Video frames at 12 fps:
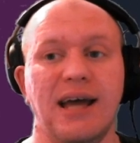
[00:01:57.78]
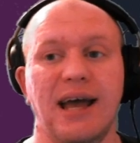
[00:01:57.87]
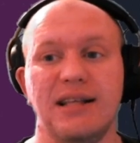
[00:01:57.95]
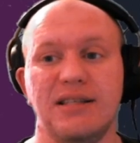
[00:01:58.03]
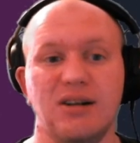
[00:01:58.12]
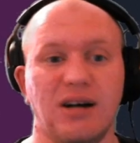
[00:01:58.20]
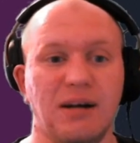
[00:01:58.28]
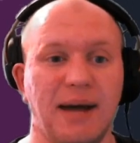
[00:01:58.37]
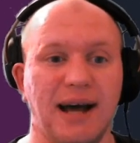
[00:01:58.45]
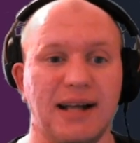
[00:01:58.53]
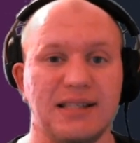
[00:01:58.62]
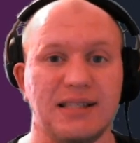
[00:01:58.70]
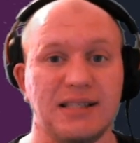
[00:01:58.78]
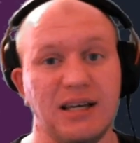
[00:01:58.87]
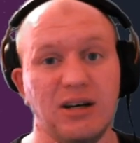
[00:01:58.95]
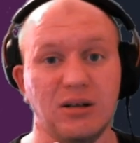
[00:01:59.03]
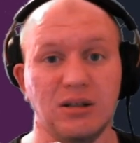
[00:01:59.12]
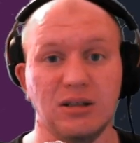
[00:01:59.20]
It's not about
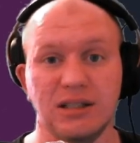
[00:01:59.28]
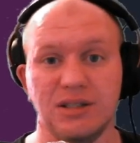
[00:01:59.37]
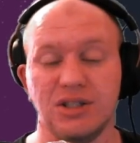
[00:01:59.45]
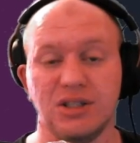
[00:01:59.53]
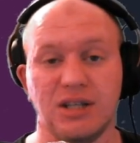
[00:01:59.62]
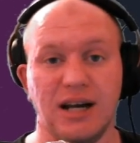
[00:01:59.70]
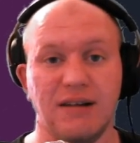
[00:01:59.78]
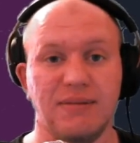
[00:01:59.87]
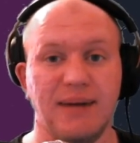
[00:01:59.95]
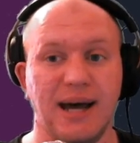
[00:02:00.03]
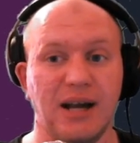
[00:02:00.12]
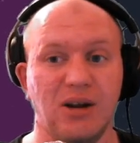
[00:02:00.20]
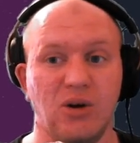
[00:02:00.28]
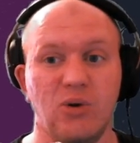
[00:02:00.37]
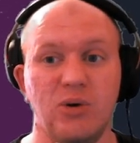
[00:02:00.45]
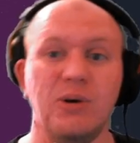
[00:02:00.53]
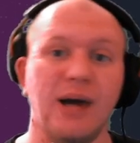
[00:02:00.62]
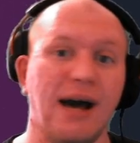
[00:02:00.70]
skill, it's just kind of about who
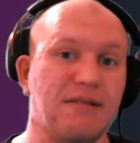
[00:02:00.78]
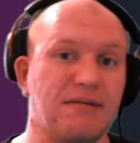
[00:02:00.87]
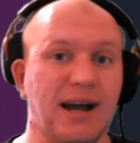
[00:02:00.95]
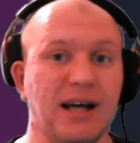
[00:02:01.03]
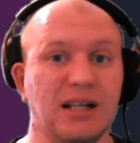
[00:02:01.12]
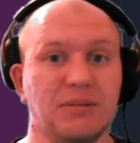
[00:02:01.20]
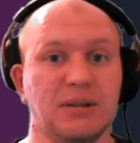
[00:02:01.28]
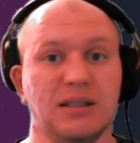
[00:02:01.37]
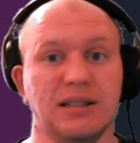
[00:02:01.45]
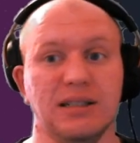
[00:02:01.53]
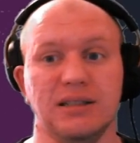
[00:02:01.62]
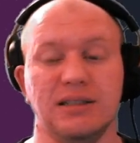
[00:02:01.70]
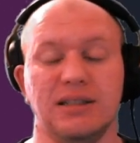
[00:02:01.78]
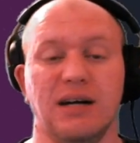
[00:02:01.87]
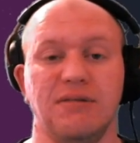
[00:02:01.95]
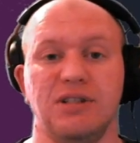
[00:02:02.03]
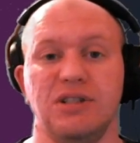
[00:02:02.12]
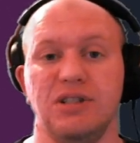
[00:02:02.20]
you have available and
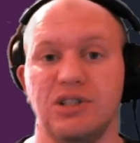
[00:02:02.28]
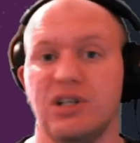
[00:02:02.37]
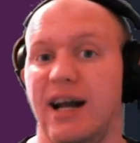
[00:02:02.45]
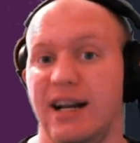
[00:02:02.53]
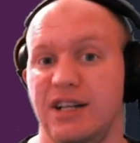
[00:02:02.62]
stuff to just kind of